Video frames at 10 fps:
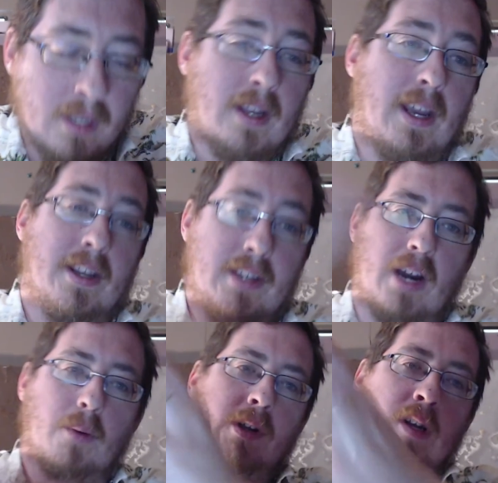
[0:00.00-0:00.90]
and
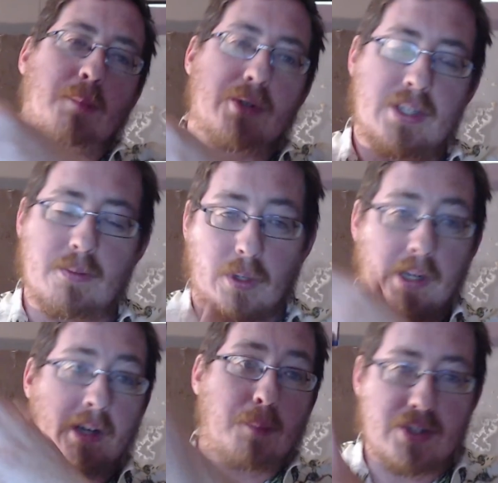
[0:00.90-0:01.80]
we're gonna
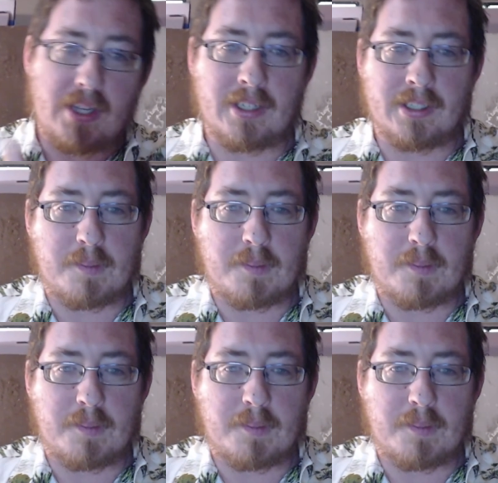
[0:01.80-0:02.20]
proceed on this